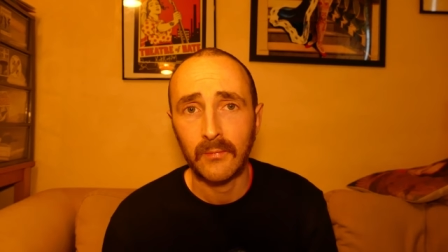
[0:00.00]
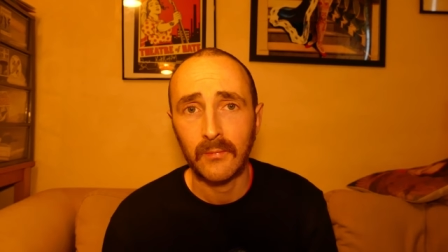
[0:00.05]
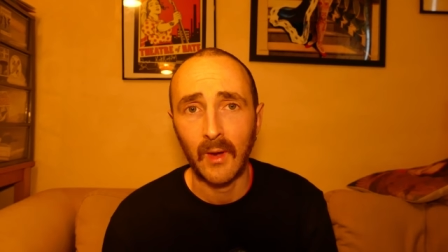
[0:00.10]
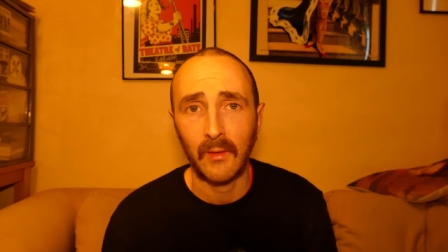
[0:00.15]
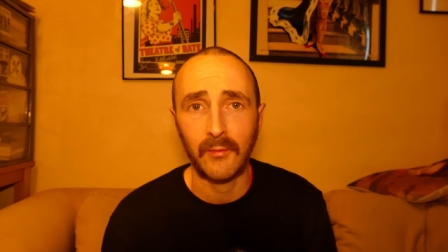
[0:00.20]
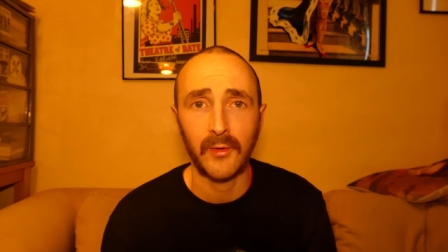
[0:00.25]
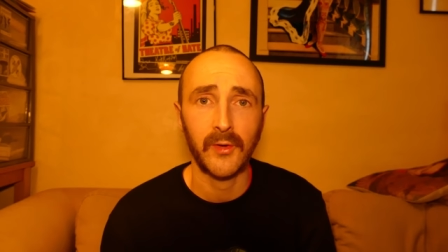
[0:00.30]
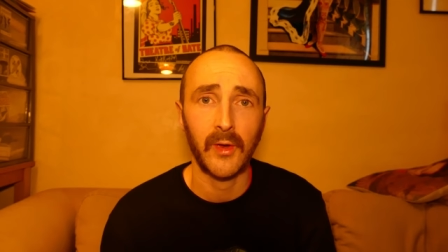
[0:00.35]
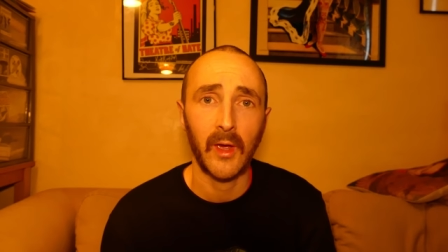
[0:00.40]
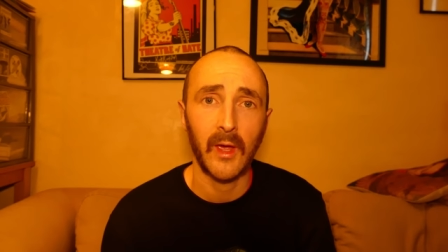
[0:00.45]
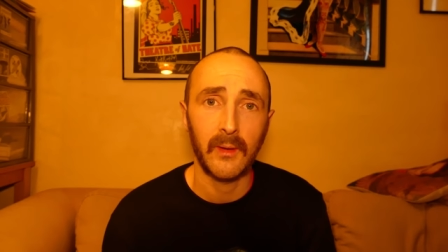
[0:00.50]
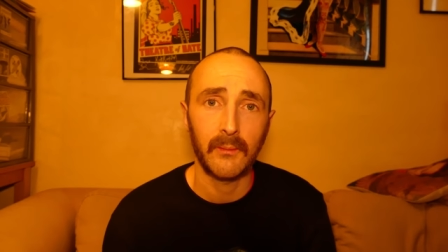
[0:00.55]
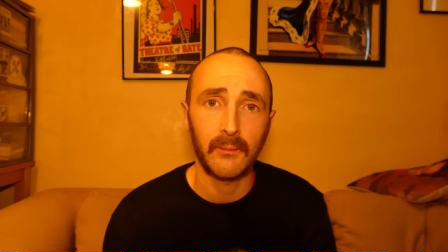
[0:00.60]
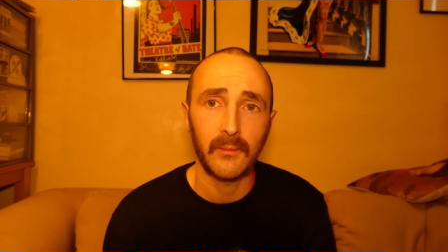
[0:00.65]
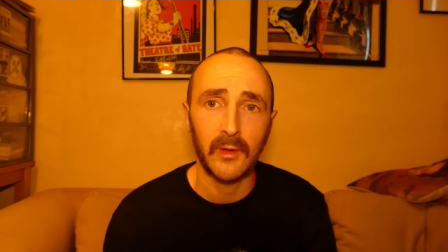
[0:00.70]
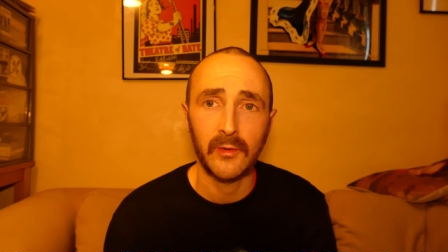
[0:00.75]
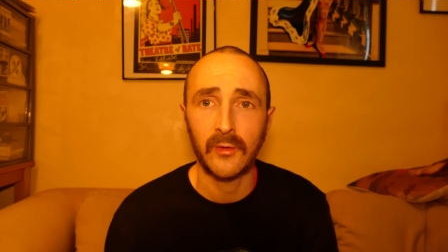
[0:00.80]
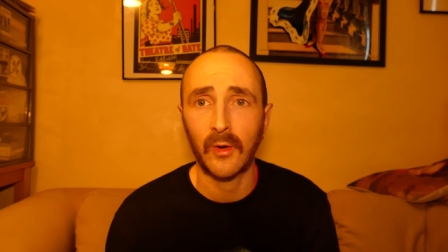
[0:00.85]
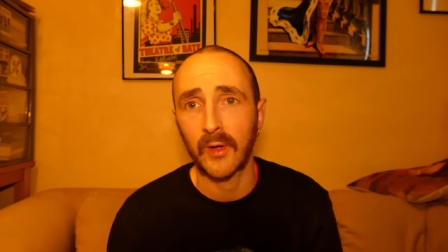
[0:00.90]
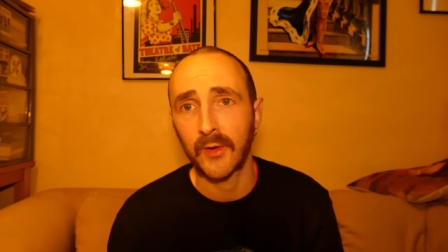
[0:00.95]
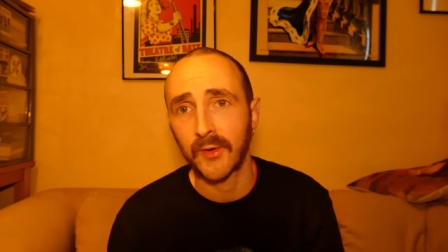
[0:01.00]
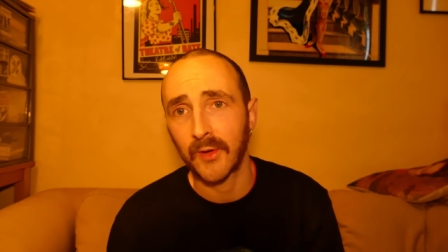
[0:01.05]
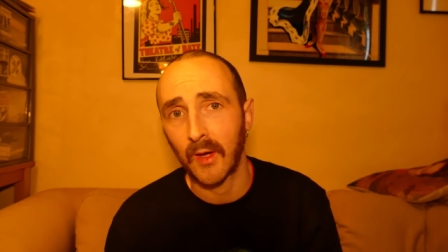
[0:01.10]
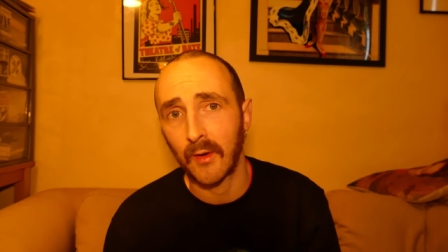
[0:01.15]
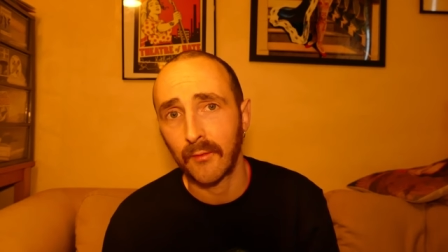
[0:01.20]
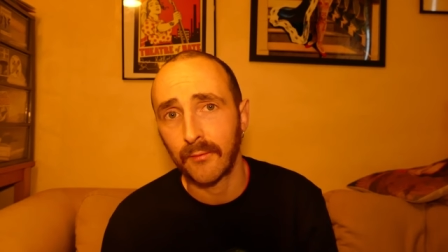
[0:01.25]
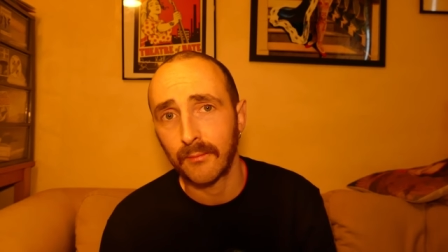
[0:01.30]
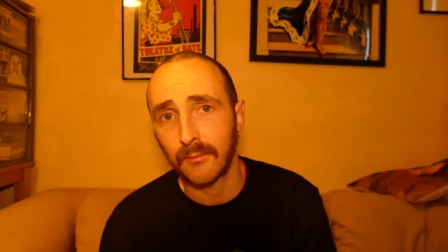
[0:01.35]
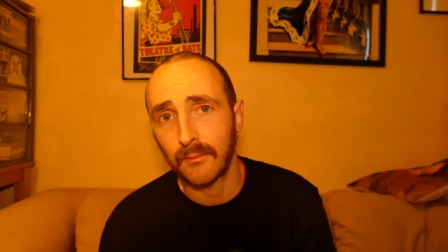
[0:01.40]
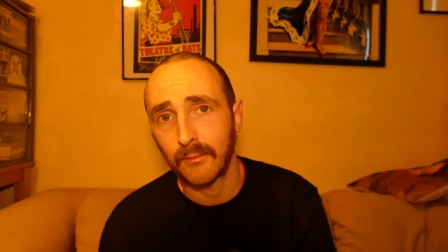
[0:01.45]
Have a skate, enjoy
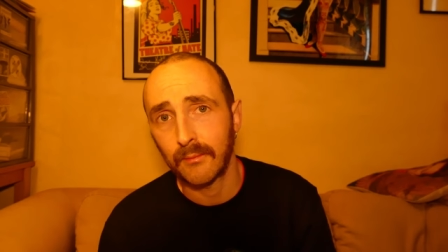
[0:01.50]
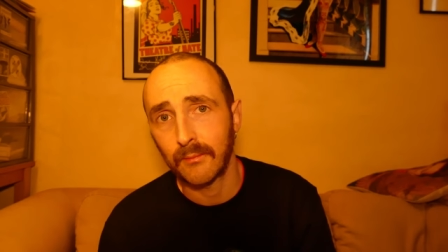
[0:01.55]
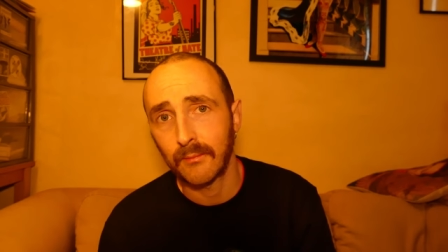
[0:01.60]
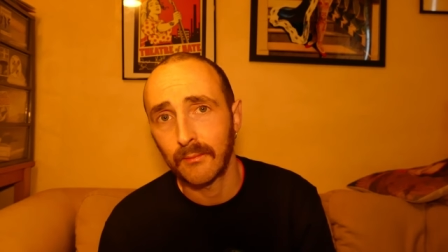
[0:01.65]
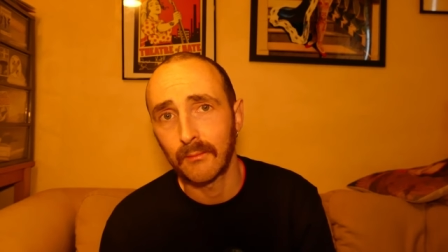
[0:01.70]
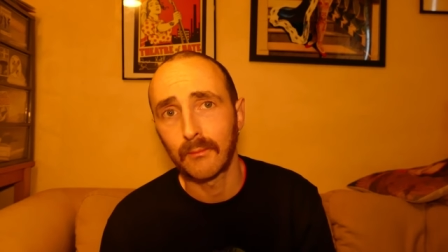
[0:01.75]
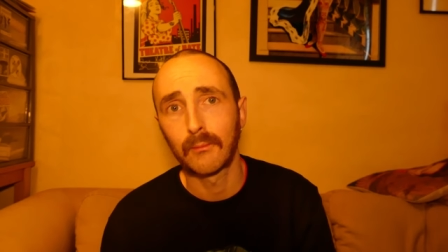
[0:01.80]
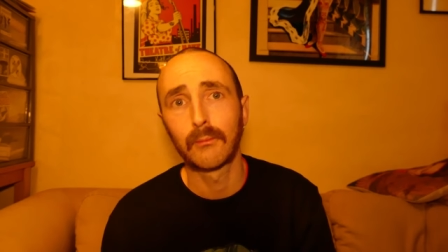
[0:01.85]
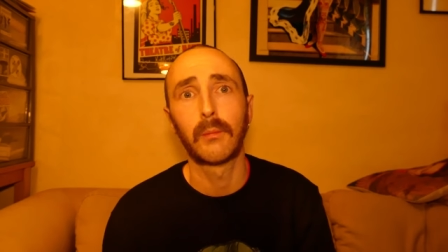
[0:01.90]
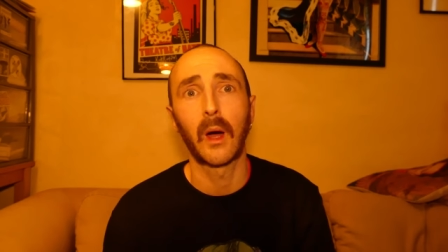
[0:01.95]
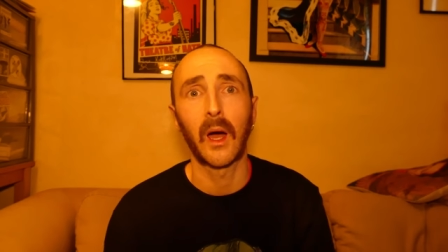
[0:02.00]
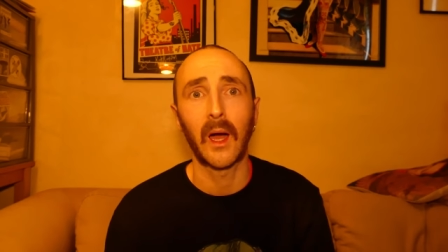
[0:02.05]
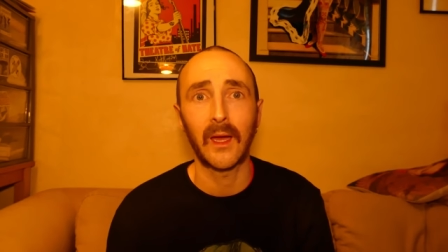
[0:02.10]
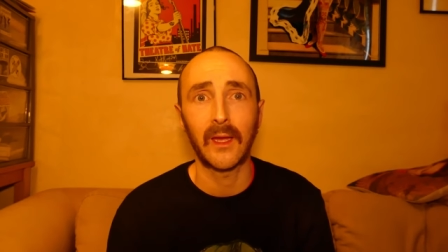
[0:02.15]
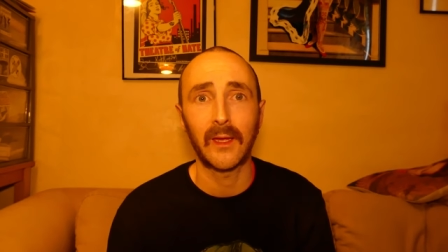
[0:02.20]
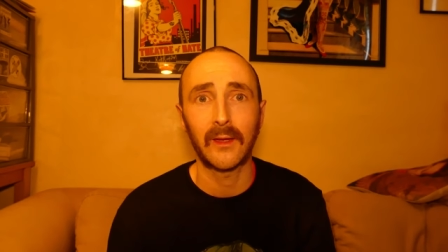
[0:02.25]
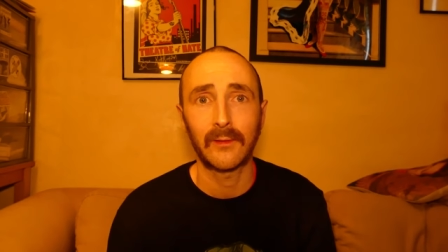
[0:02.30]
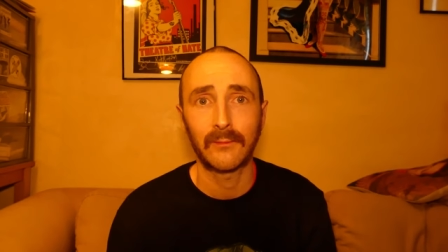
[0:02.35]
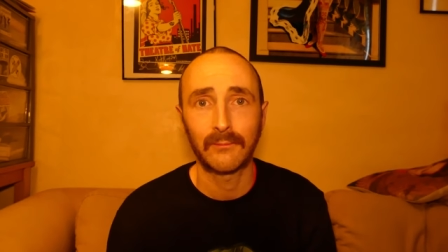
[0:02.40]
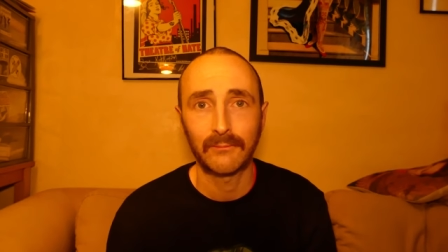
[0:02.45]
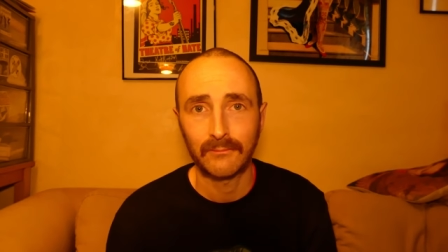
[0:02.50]
yourself. Bye.